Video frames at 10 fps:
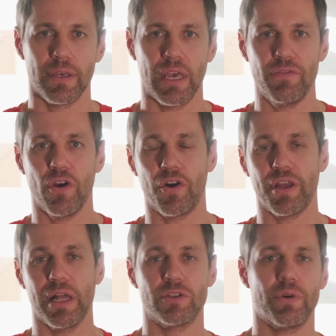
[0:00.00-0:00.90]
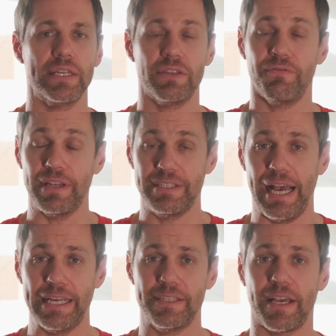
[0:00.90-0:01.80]
Give the RDL a try. It's a
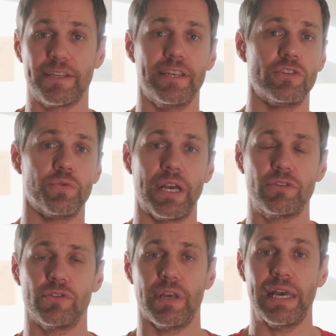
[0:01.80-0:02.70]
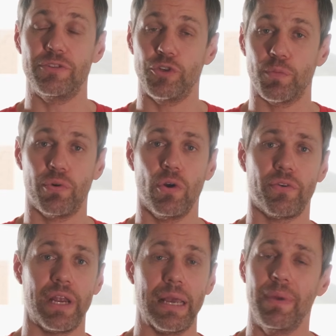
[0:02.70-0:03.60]
fantastic accessory exercise to your
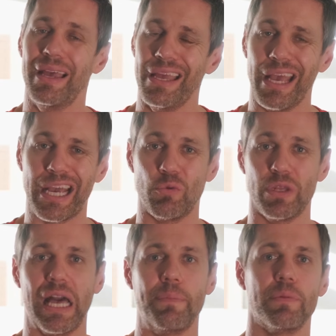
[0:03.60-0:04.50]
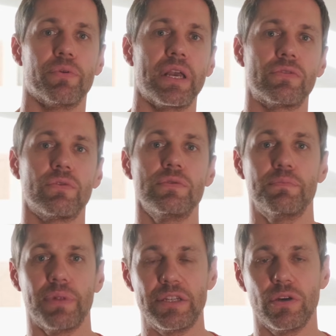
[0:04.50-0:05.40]
program. It can really help you break through some
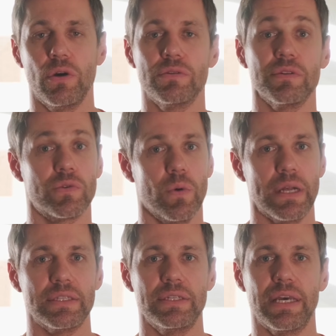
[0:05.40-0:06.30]
plateaus in the squats and the